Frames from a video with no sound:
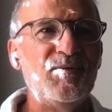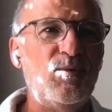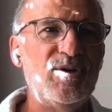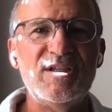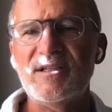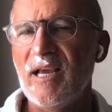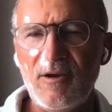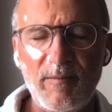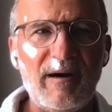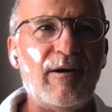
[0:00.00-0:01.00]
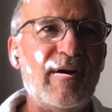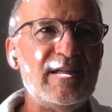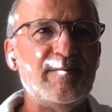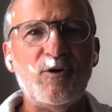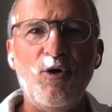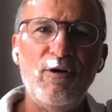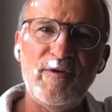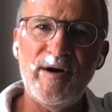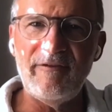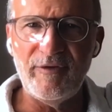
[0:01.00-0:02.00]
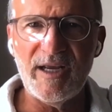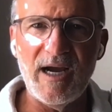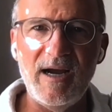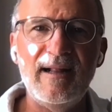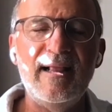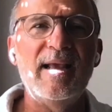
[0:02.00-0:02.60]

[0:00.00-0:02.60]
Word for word: which is like a Baja race but all over Africa.